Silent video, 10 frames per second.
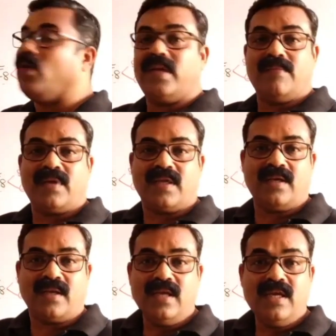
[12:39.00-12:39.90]
a odd number
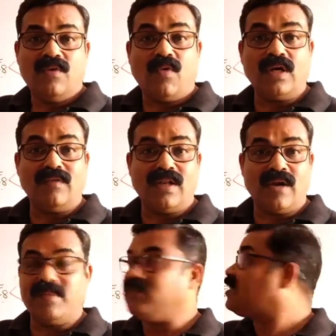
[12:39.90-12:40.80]
here what will
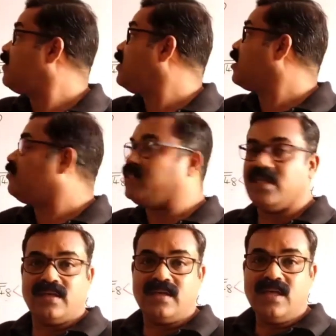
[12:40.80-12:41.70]
come if 7 comes
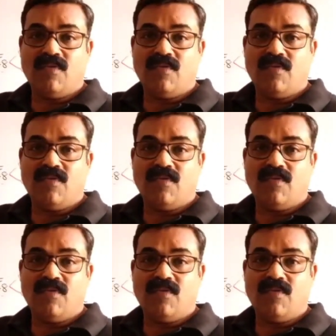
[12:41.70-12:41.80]
here